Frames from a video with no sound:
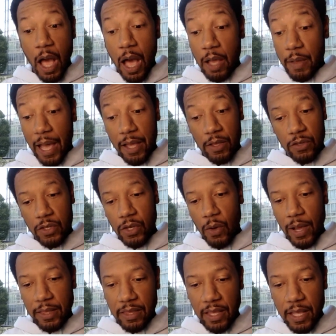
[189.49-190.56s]
Uh, I, you
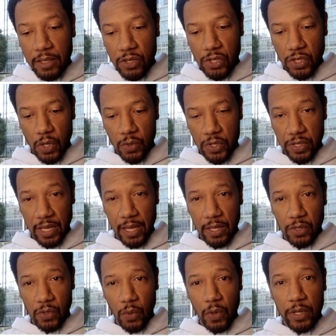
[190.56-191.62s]
know, I think the show
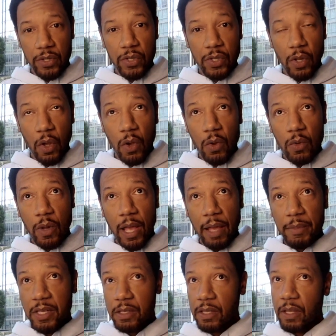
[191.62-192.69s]
stands on its own. I
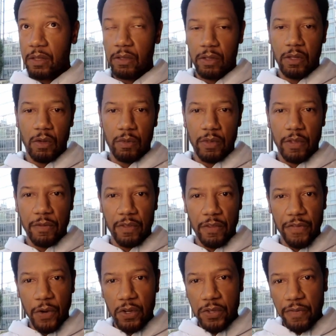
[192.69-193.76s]
mean, the, you know, the, the
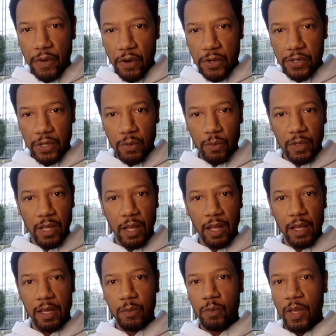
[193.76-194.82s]
first version with uh,
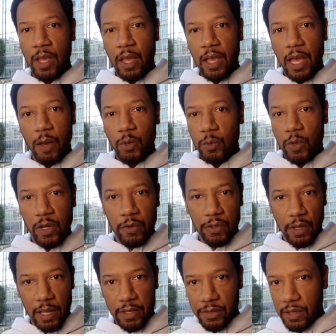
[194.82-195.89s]
Ed Edward Woodward.
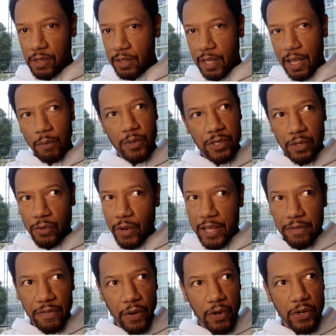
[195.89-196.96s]
Eh, that was a
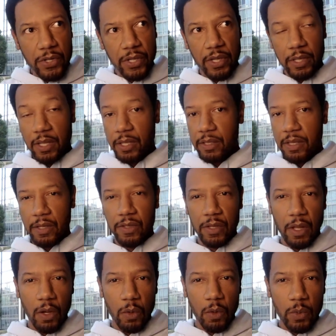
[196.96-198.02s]
great version, and then
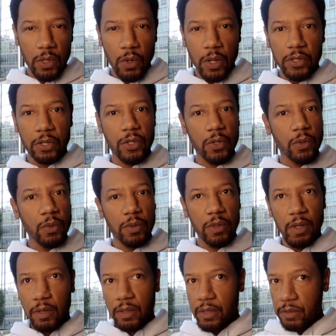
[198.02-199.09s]
Denzel went on to do
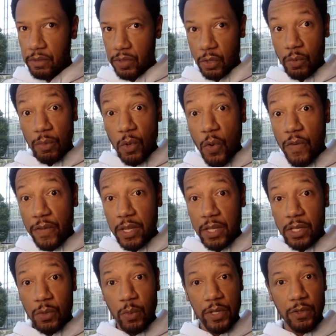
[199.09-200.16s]
the, the two
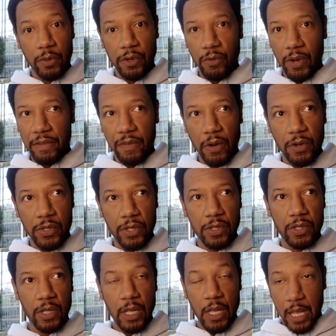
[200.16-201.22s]
movies, which mm-hmm. were great
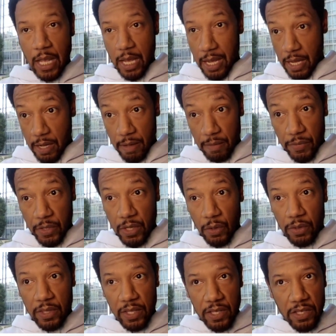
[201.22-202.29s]
versions. Um, you know,
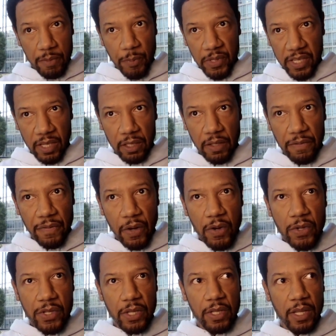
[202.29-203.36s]
this particular
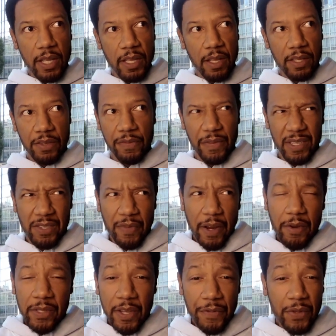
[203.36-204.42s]
version, it's it's
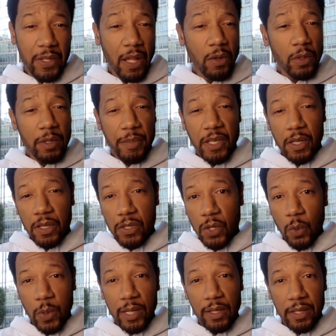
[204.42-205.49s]
very different, not only because
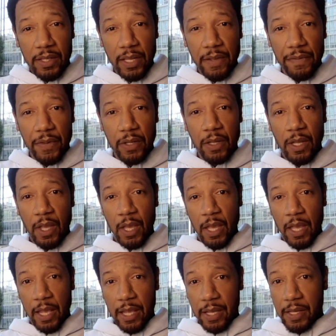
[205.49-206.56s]
Queen Latifah
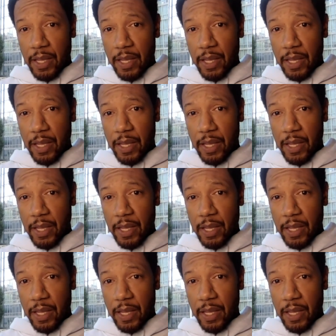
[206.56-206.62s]
is,